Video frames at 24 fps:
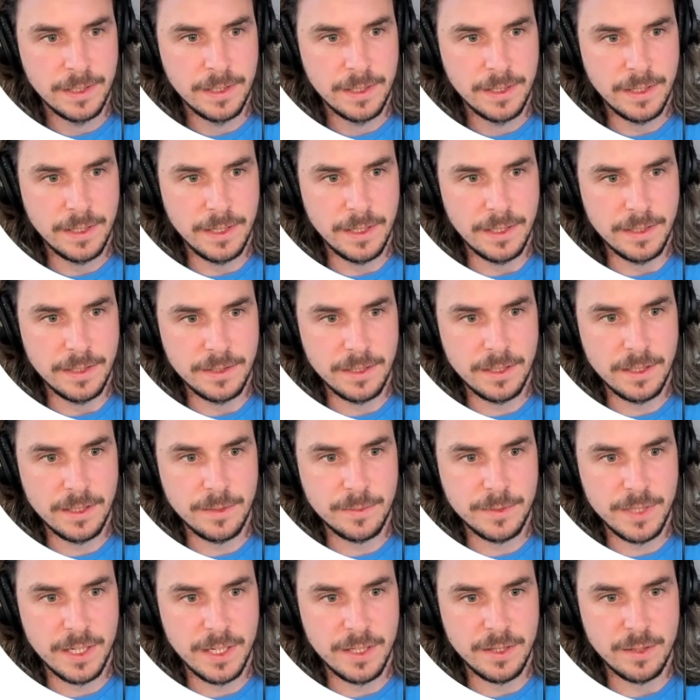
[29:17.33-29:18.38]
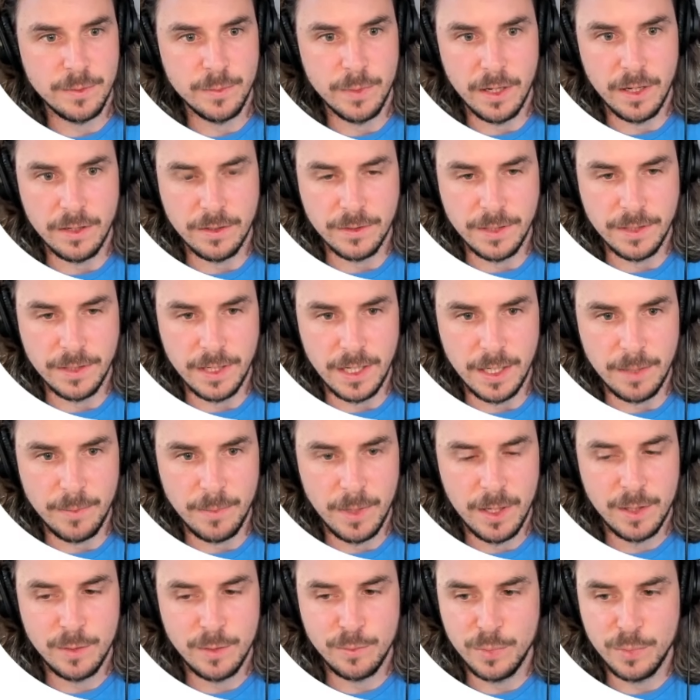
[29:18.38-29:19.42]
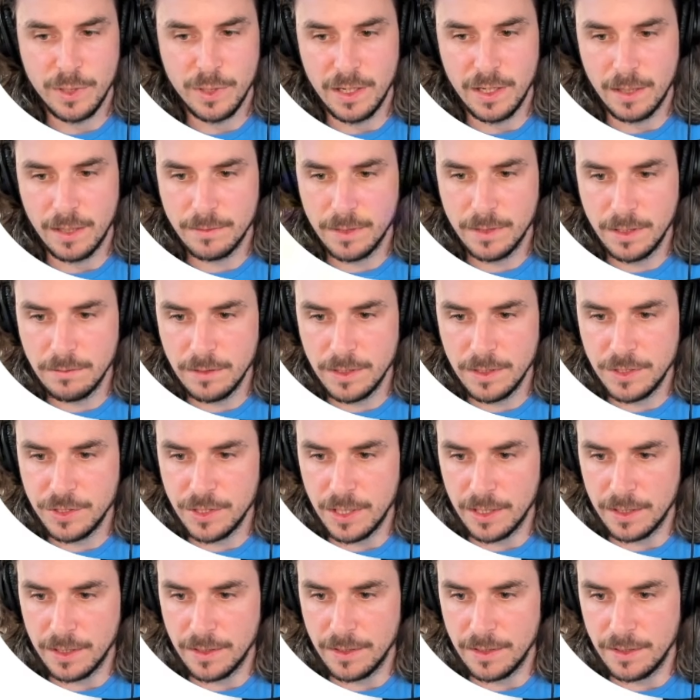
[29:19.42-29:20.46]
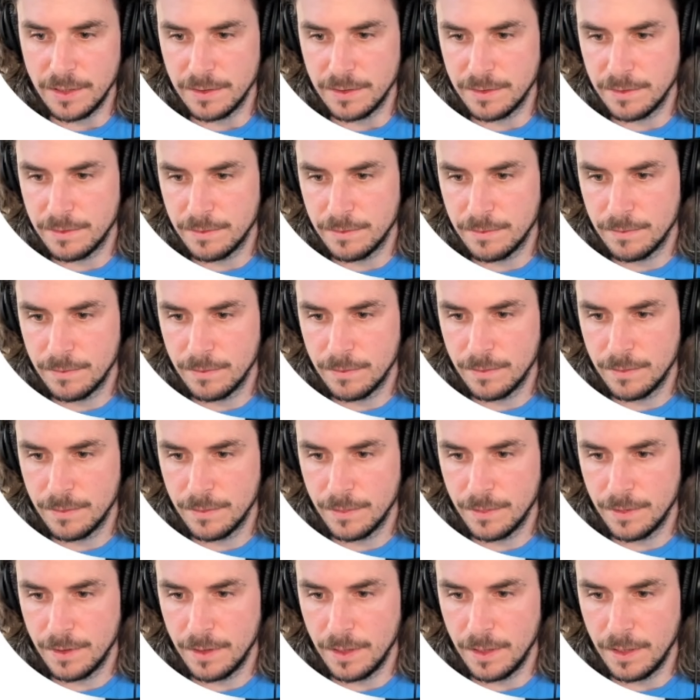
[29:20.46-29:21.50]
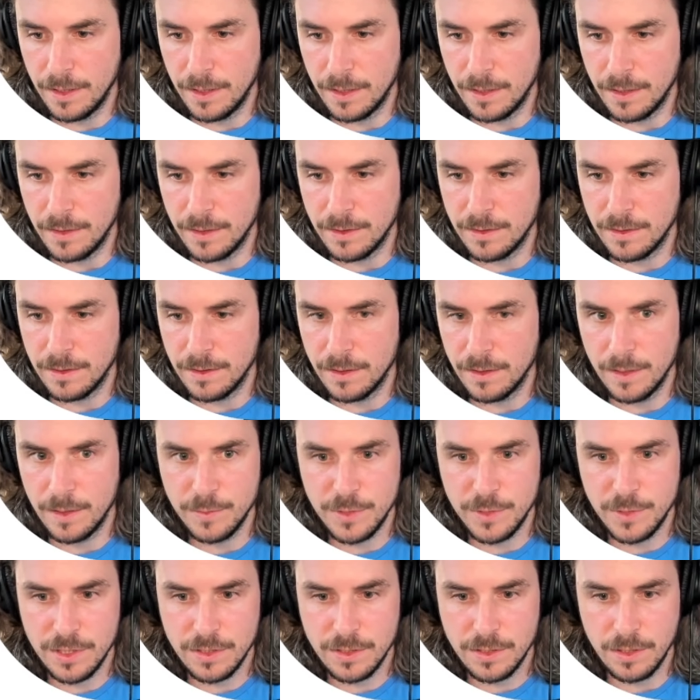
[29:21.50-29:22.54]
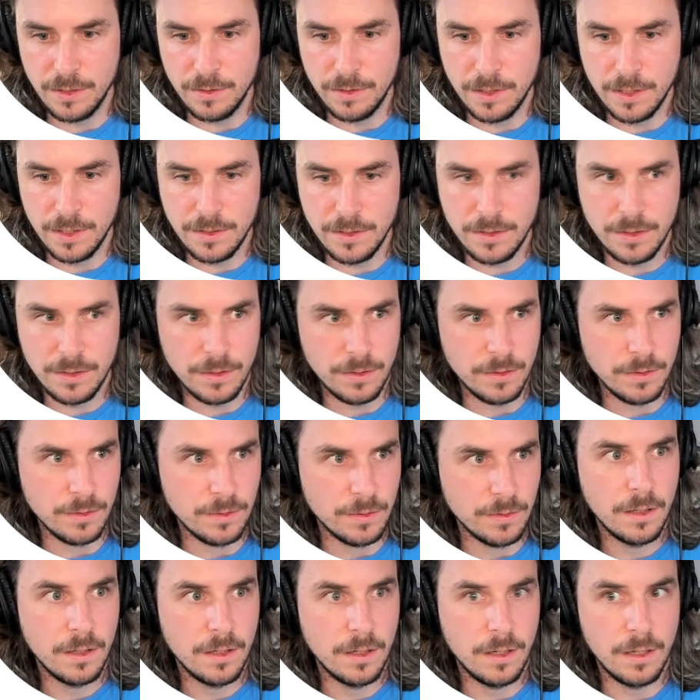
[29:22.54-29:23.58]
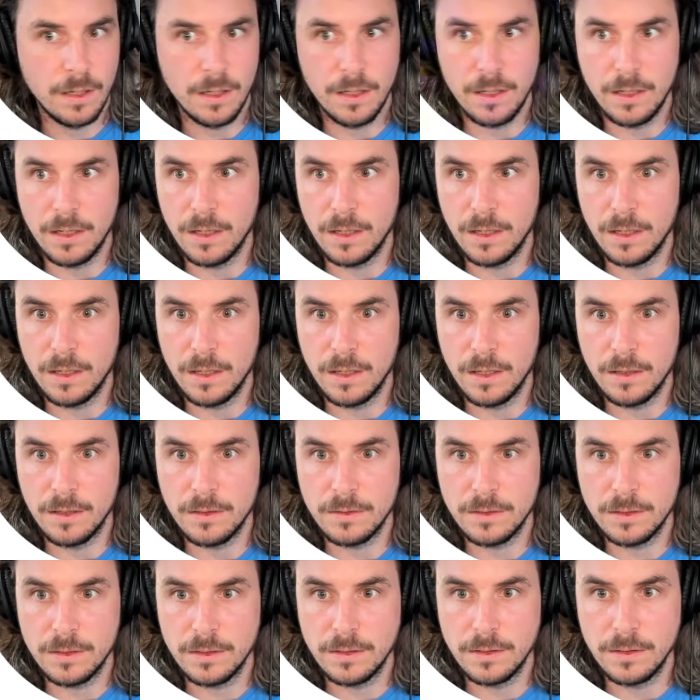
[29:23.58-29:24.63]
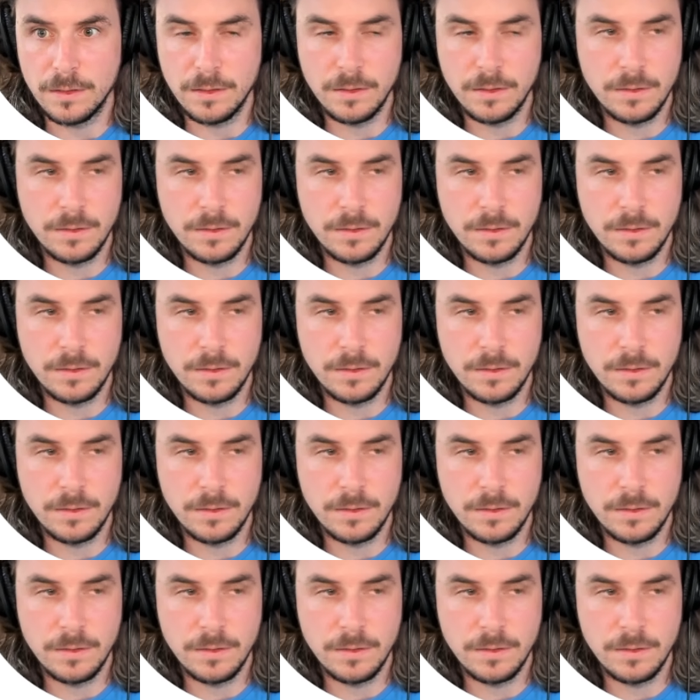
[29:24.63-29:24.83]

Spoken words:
It did update the model name, but I'm going to reject these. And I'm just going to go